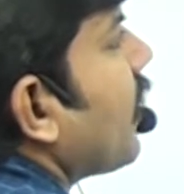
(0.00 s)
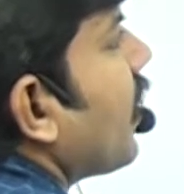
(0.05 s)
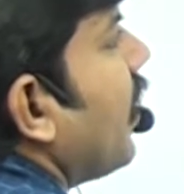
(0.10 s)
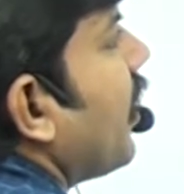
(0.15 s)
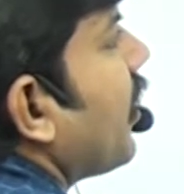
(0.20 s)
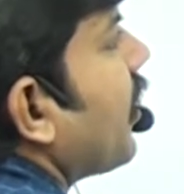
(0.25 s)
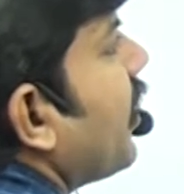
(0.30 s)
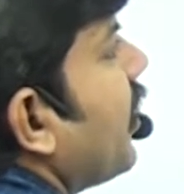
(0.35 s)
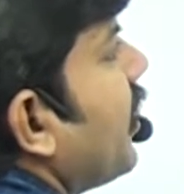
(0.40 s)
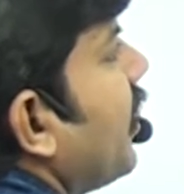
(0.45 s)

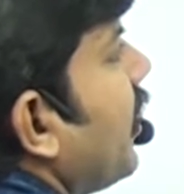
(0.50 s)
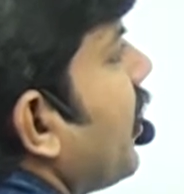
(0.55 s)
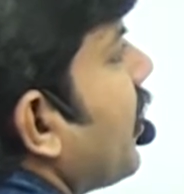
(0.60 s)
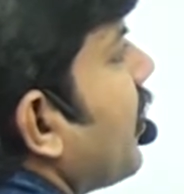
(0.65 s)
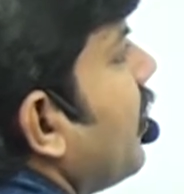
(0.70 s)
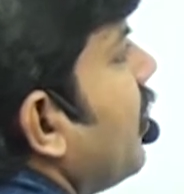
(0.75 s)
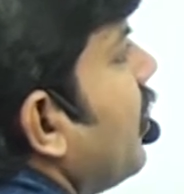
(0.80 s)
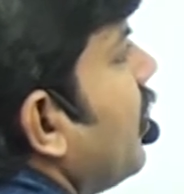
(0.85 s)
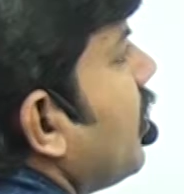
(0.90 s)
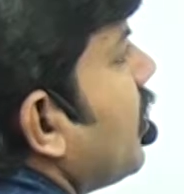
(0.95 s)
Are you getting?
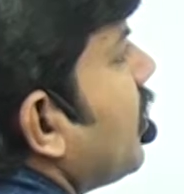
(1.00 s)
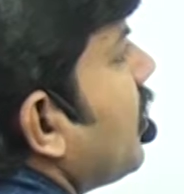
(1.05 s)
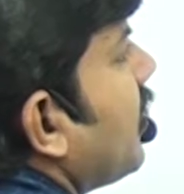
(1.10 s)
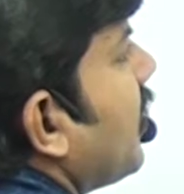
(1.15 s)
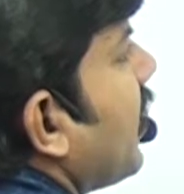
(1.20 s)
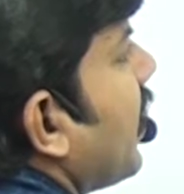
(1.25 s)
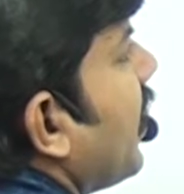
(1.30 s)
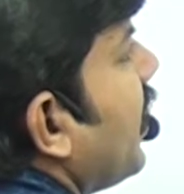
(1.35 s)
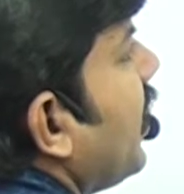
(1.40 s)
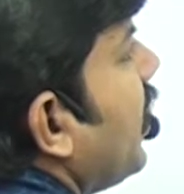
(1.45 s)

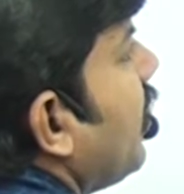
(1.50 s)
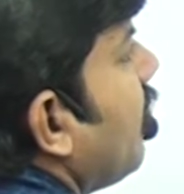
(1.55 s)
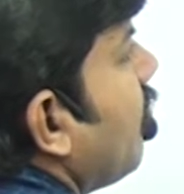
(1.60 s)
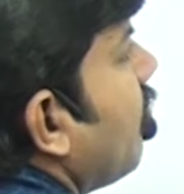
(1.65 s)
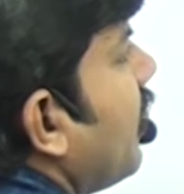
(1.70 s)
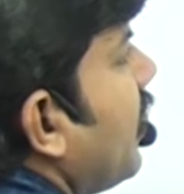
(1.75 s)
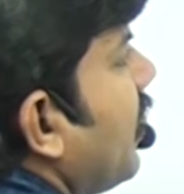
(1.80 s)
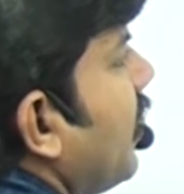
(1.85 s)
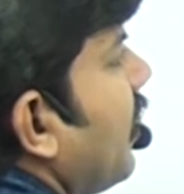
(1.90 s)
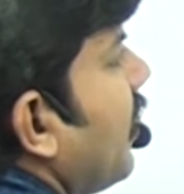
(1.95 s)

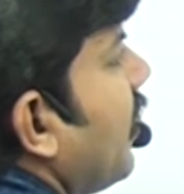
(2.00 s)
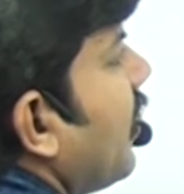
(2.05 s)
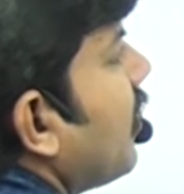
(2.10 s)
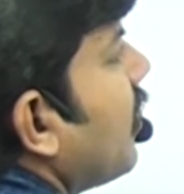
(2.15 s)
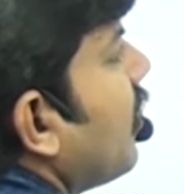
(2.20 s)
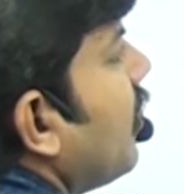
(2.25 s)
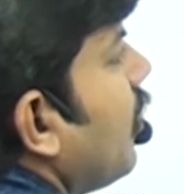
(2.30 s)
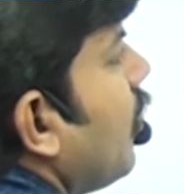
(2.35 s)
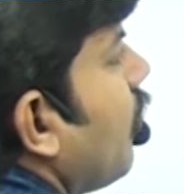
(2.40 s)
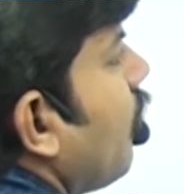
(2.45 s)
Driver
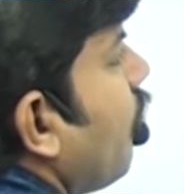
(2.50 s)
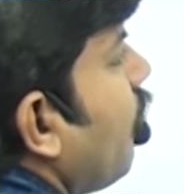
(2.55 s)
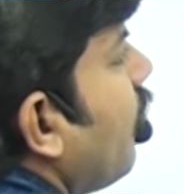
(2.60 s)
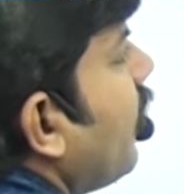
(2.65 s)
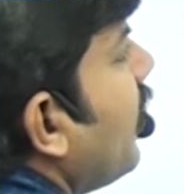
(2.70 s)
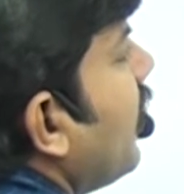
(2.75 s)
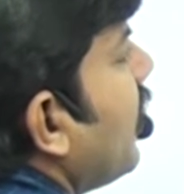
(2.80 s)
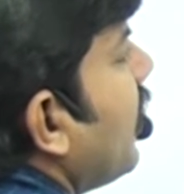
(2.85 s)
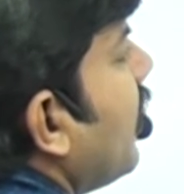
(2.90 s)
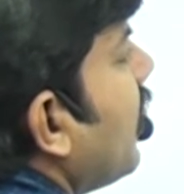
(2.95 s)

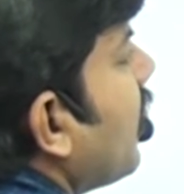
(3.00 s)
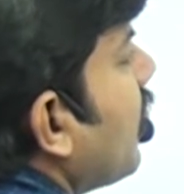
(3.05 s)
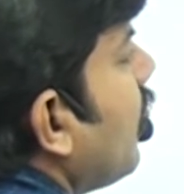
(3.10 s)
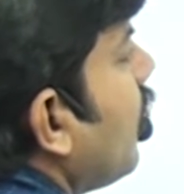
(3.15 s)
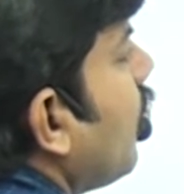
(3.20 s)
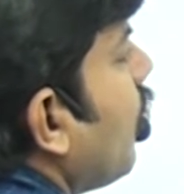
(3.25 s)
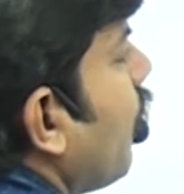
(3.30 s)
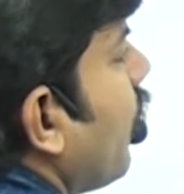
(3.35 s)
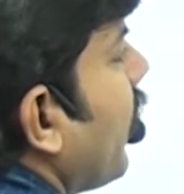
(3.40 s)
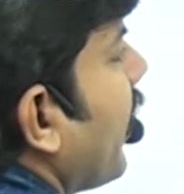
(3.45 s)
for
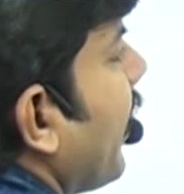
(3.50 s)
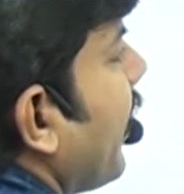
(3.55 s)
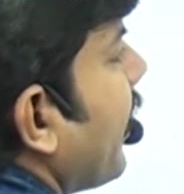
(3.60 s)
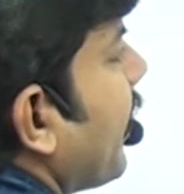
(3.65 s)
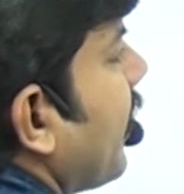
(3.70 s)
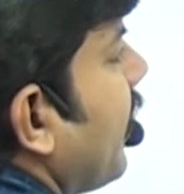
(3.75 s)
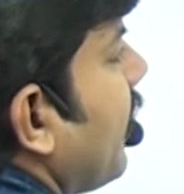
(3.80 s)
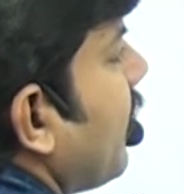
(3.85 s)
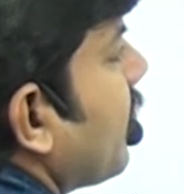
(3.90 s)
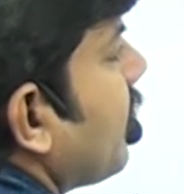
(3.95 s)

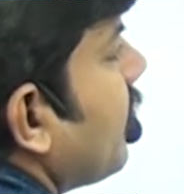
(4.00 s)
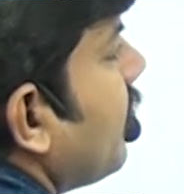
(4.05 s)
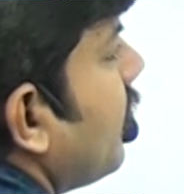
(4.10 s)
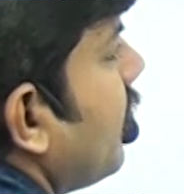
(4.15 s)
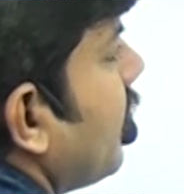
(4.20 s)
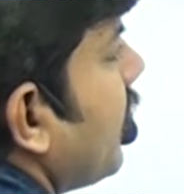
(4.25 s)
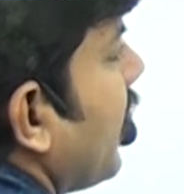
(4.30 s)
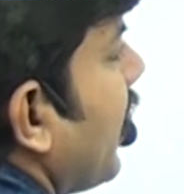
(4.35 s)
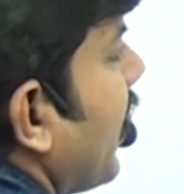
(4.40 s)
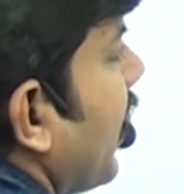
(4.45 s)
Oracle.
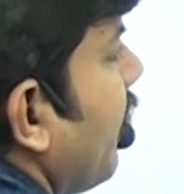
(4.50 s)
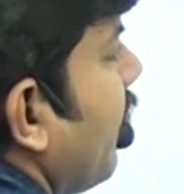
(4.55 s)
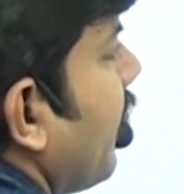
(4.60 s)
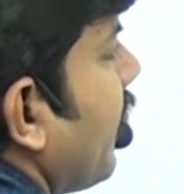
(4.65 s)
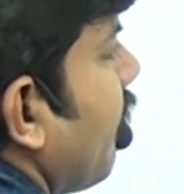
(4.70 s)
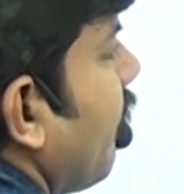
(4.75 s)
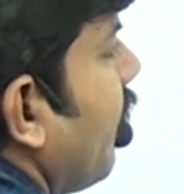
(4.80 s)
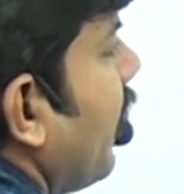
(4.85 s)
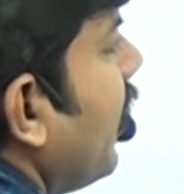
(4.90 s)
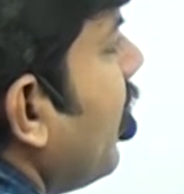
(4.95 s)
Driver
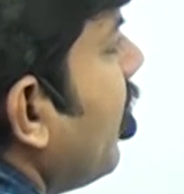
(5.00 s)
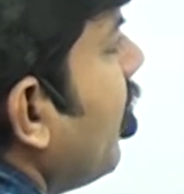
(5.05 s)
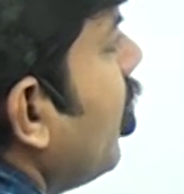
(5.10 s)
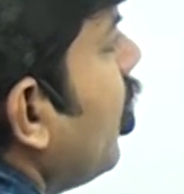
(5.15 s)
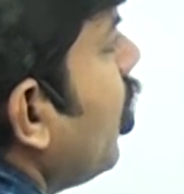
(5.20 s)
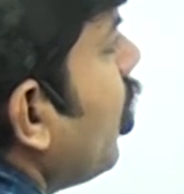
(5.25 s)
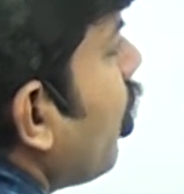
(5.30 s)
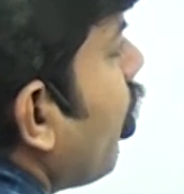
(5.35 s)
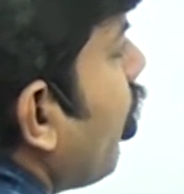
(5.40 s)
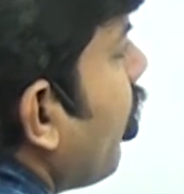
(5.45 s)
for
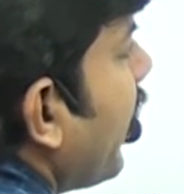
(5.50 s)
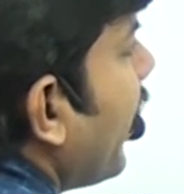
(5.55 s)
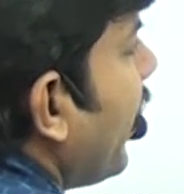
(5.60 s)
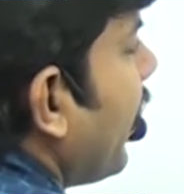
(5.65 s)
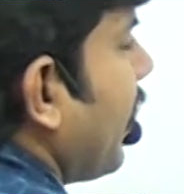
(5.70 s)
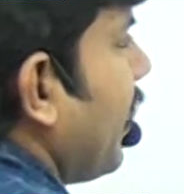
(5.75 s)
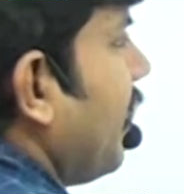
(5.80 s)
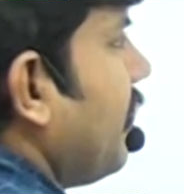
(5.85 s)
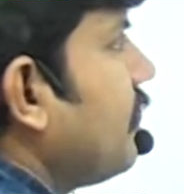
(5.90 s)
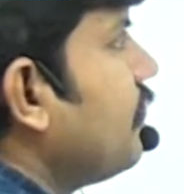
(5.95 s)

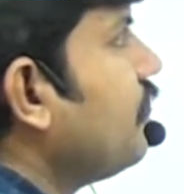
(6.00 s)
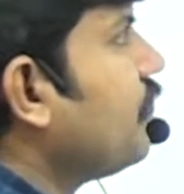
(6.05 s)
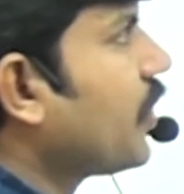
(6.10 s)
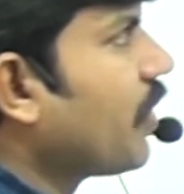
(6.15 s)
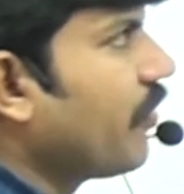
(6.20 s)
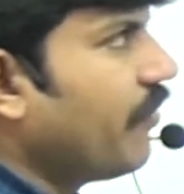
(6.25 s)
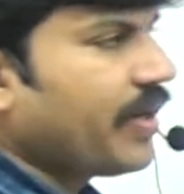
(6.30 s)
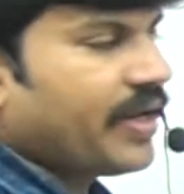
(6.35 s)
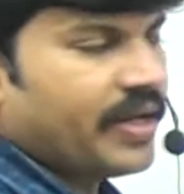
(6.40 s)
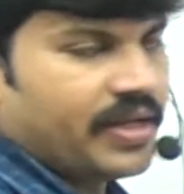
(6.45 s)
Oracle.
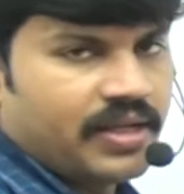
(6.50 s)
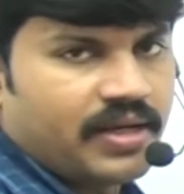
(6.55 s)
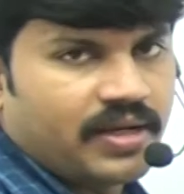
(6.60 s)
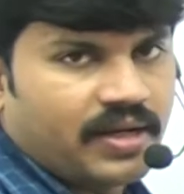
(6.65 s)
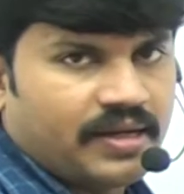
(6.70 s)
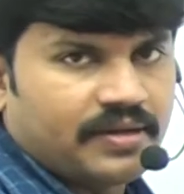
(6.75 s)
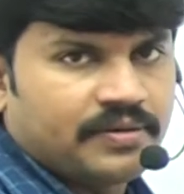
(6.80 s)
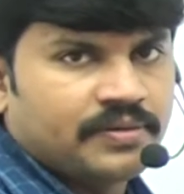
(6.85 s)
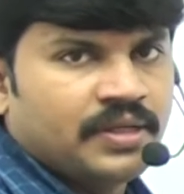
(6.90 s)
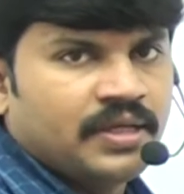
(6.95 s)
Oracle,
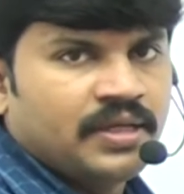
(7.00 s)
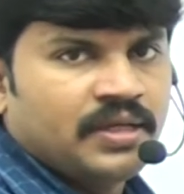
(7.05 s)
right?